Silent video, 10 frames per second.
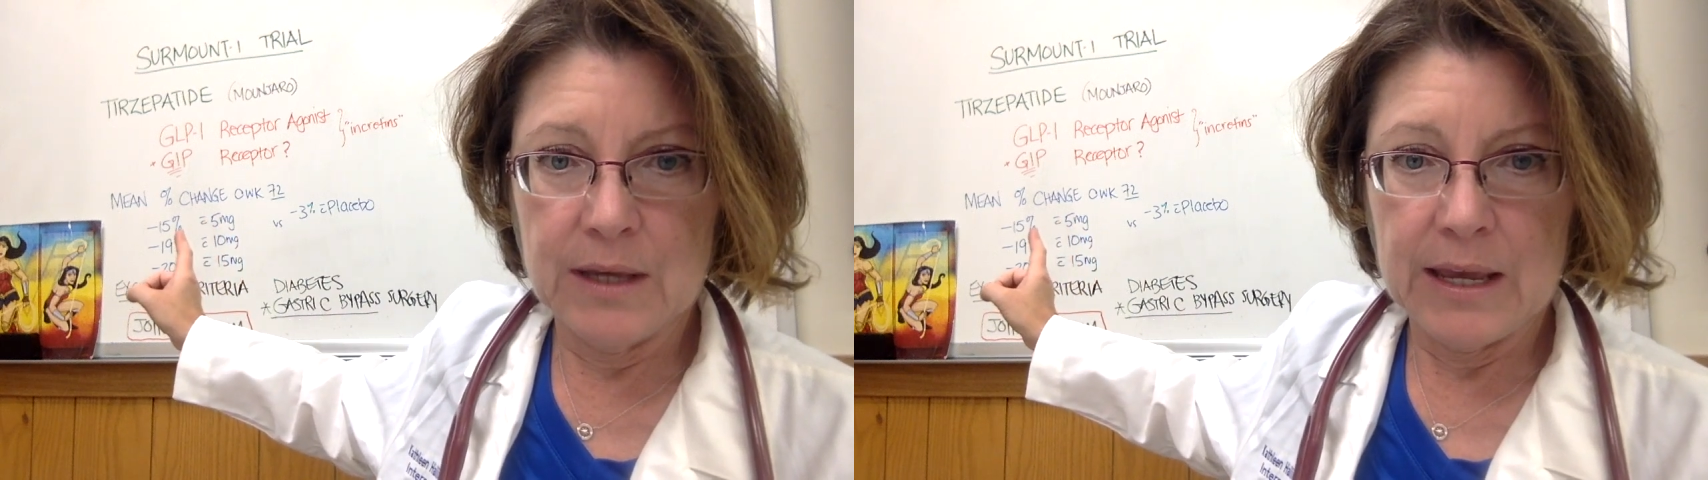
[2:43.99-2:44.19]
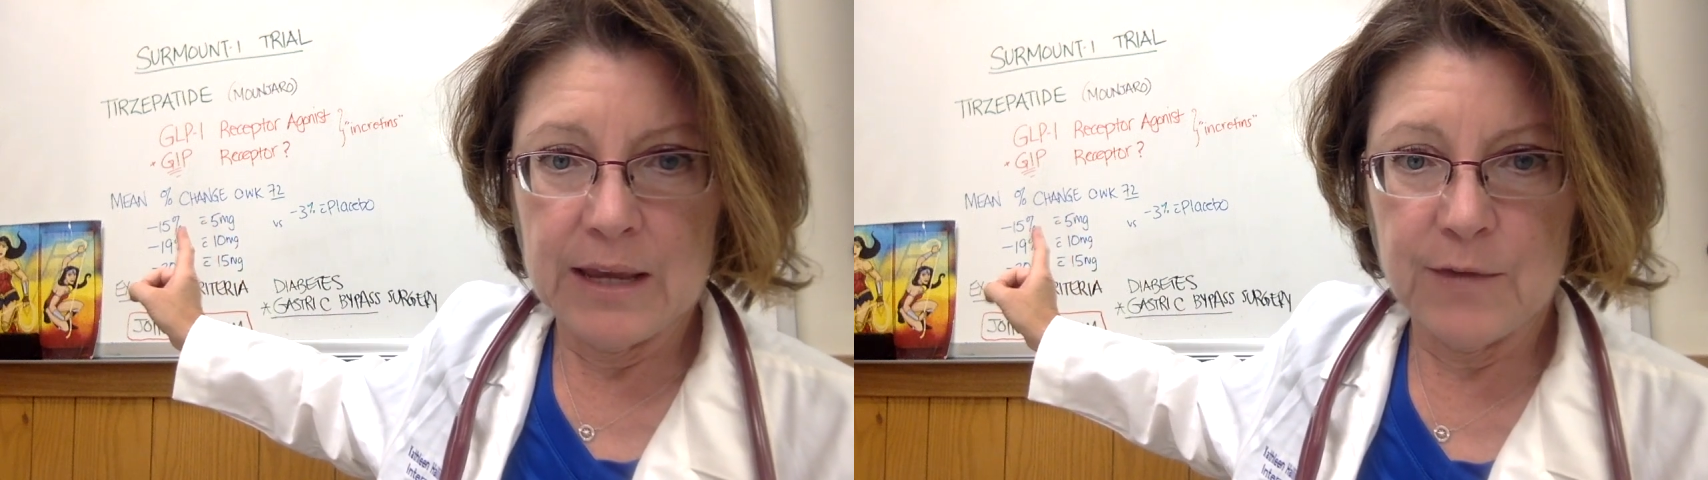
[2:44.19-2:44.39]

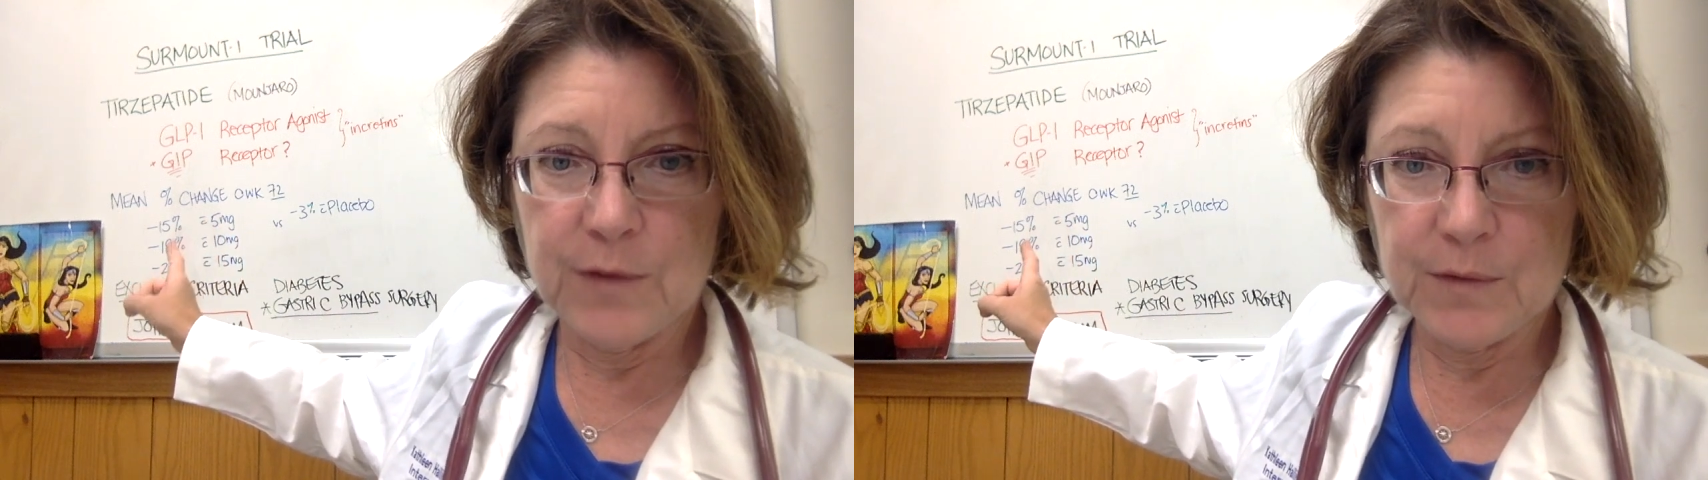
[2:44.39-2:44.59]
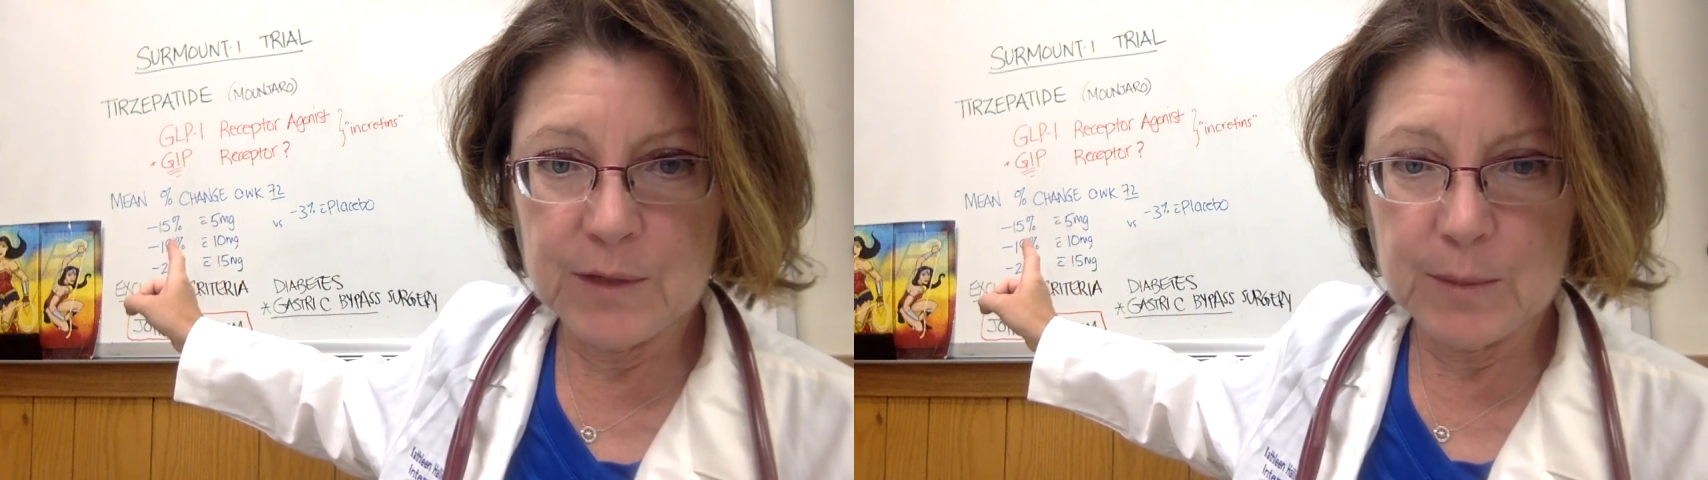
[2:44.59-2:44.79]
a
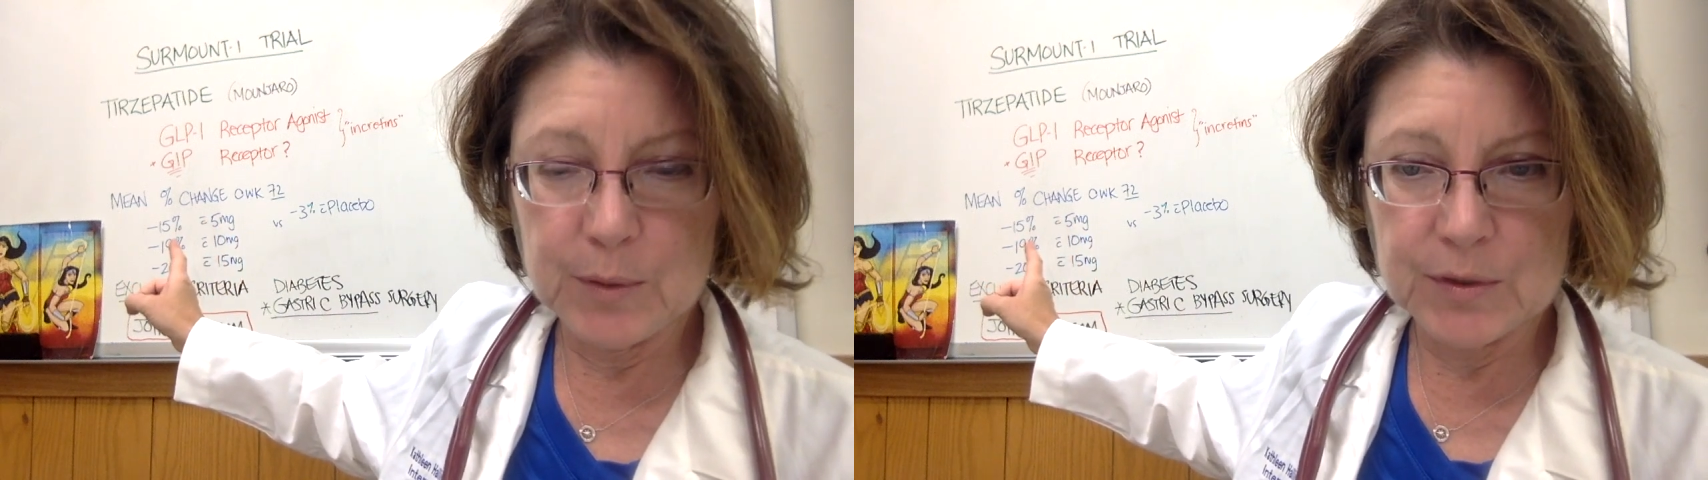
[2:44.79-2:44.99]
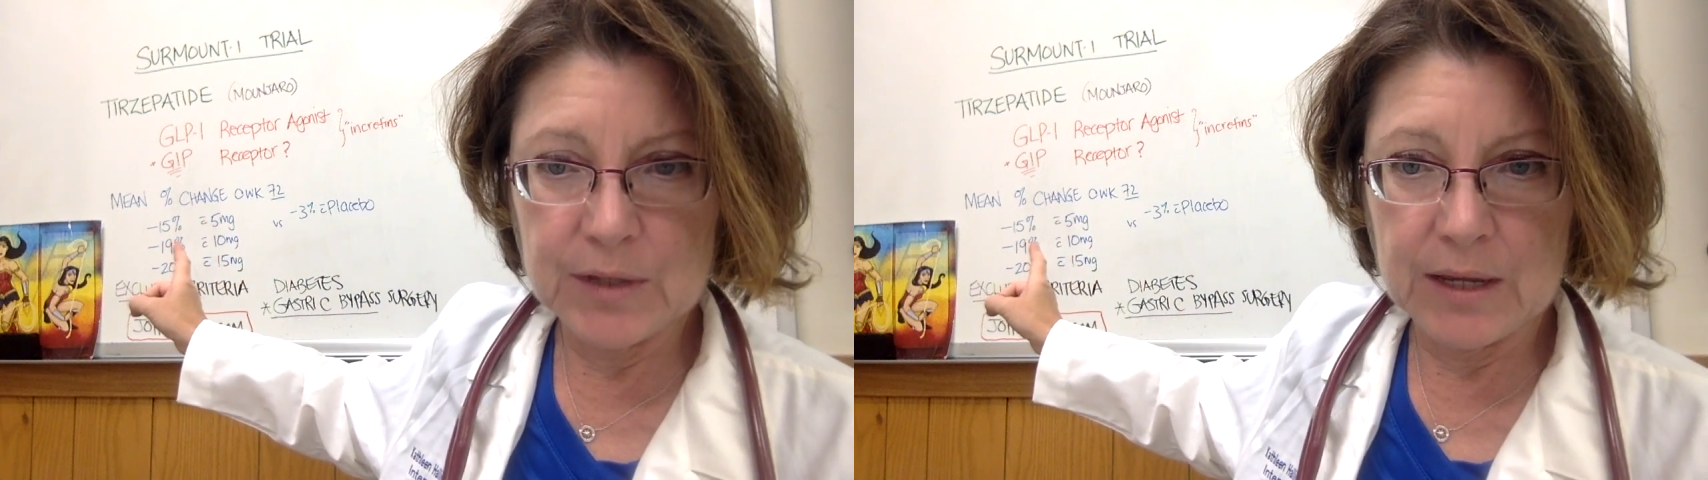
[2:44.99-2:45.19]

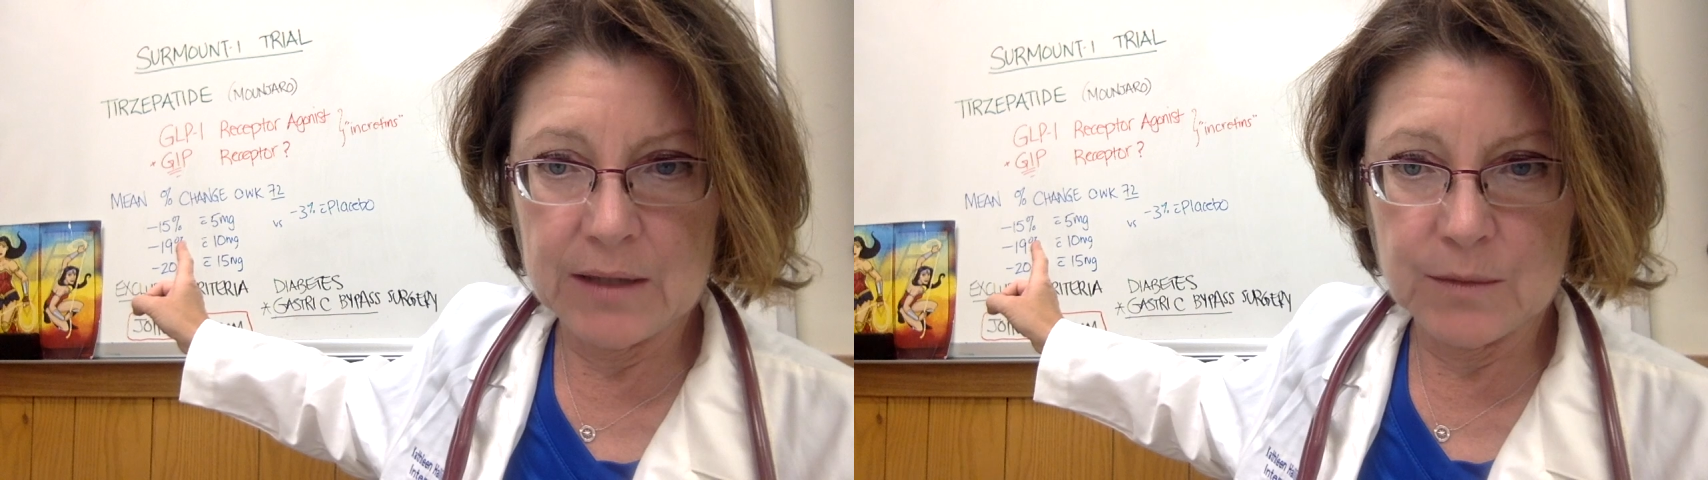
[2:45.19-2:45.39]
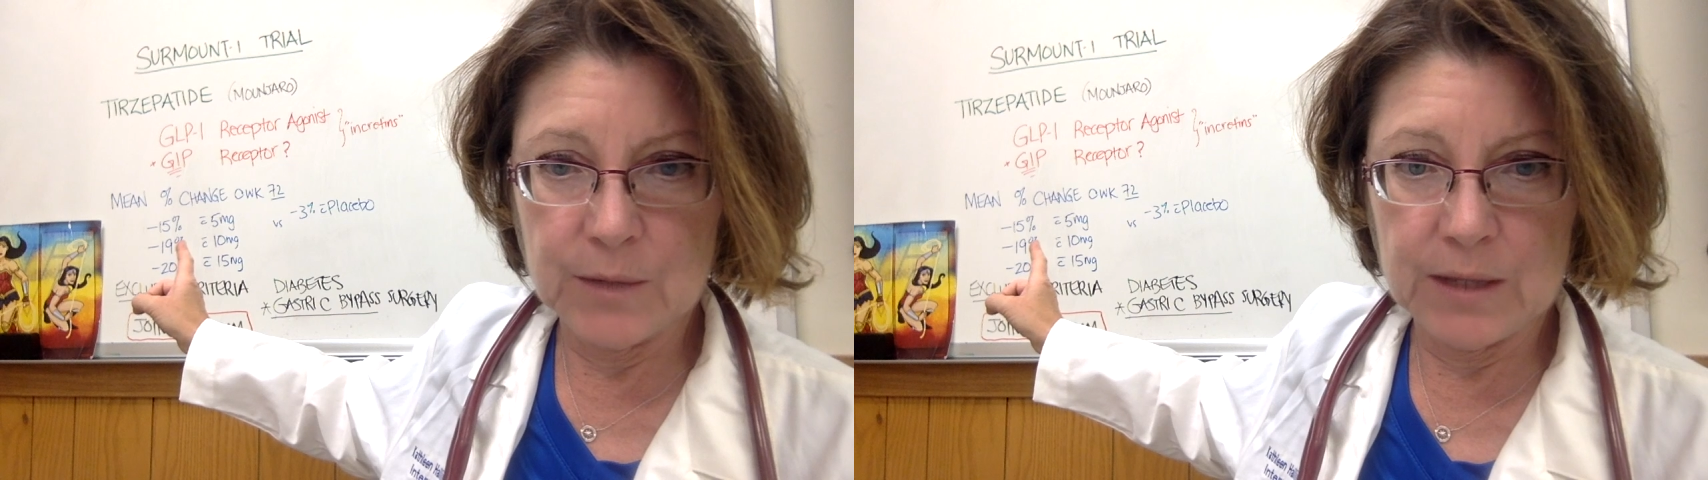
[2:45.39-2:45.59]

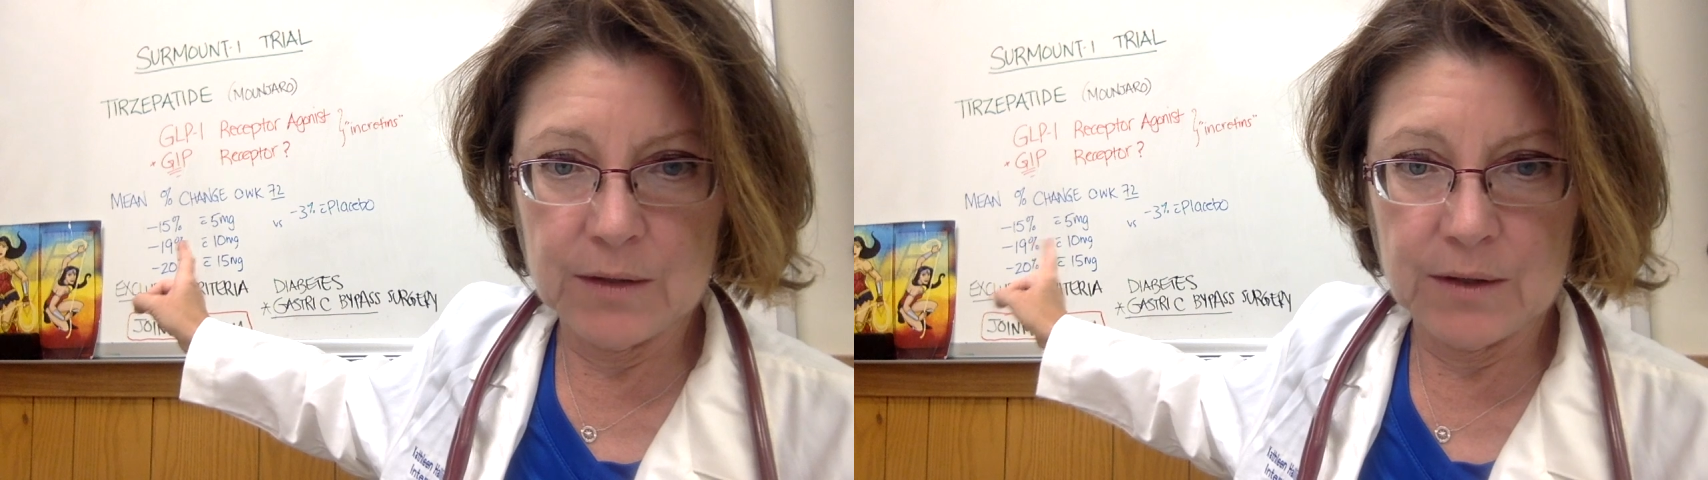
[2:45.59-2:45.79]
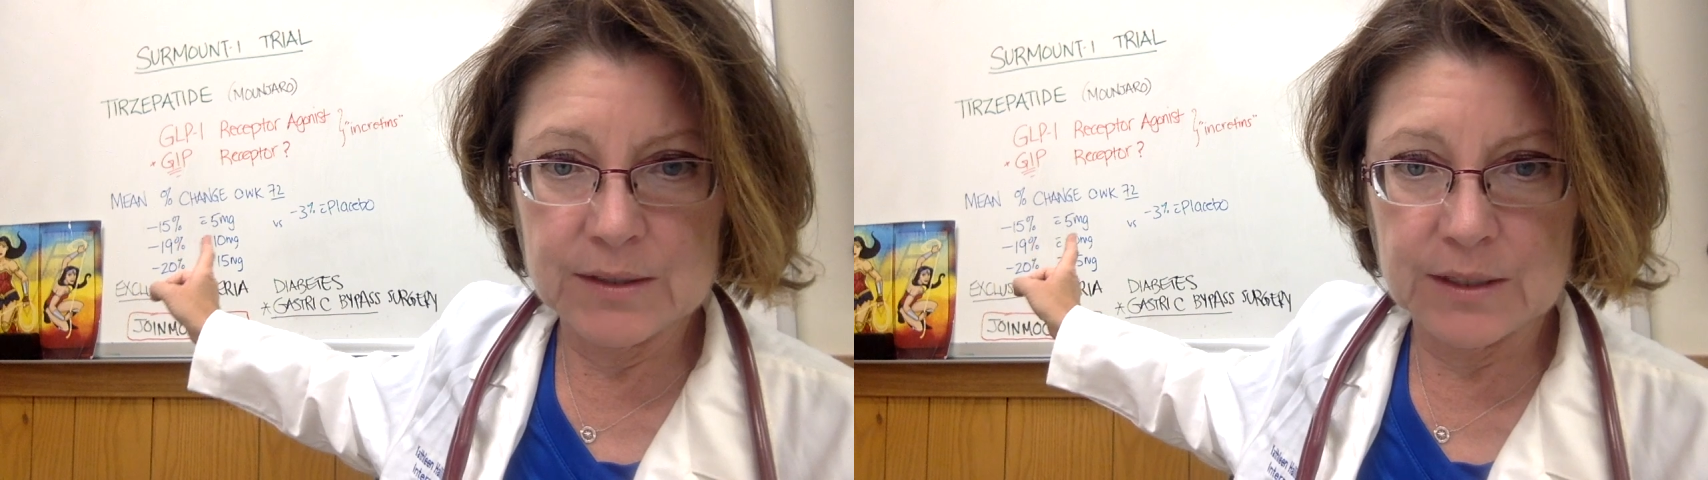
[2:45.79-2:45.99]
15% weight
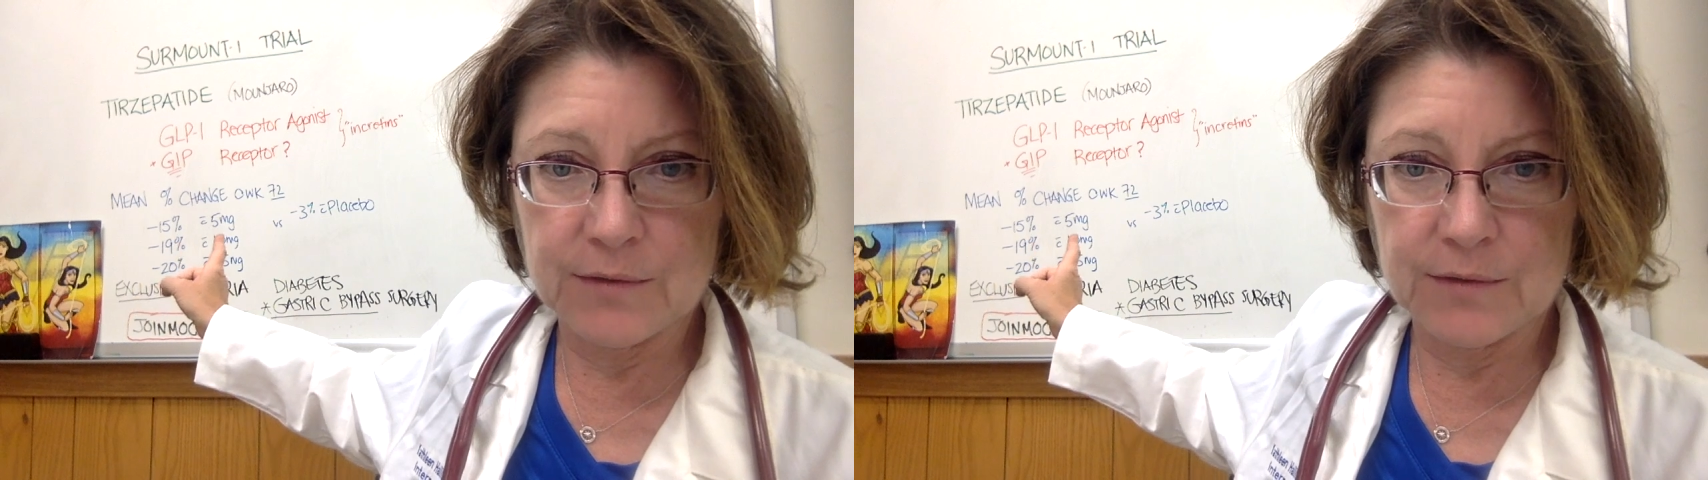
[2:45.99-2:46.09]
loss at